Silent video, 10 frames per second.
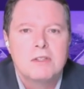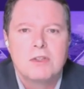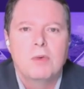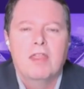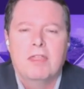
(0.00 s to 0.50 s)

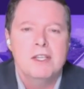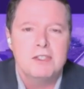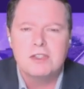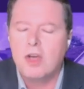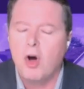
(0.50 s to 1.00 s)
So
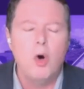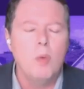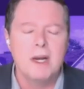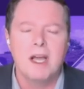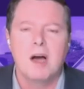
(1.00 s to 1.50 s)
this is
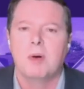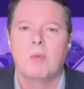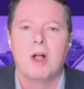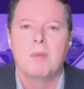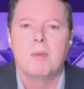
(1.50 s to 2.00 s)
opening up a
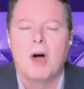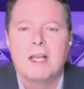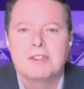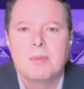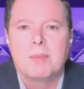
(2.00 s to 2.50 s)
realm of
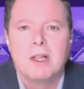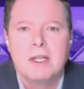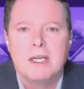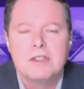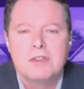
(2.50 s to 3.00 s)

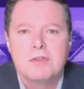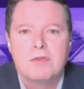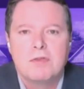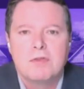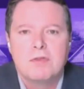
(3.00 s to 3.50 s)
possibilities
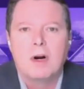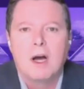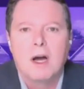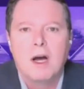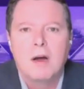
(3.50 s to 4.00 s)
for
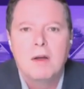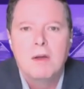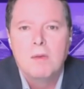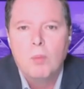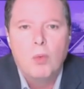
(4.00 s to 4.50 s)
uh,
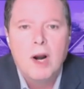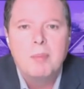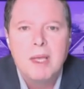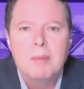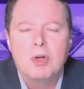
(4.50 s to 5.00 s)

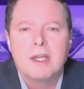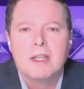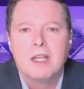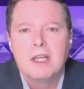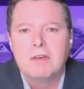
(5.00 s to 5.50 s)
where people
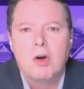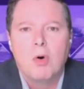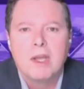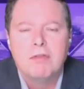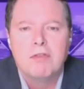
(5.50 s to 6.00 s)
can live
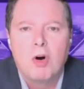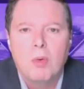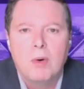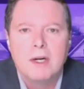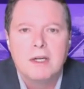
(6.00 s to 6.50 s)
going
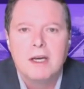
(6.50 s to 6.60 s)
forward.